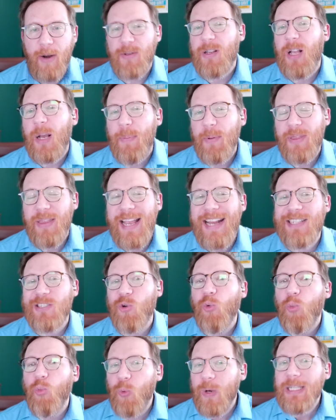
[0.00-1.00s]
There's a couple things
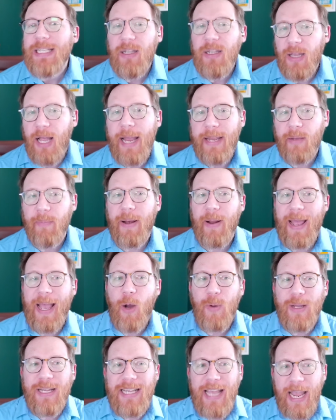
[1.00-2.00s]
to really like about
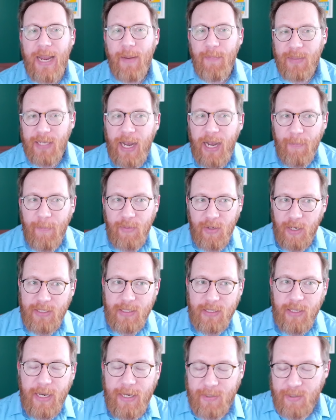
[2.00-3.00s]
how Game Time
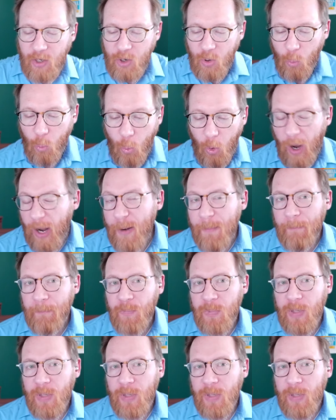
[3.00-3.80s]
does things. One,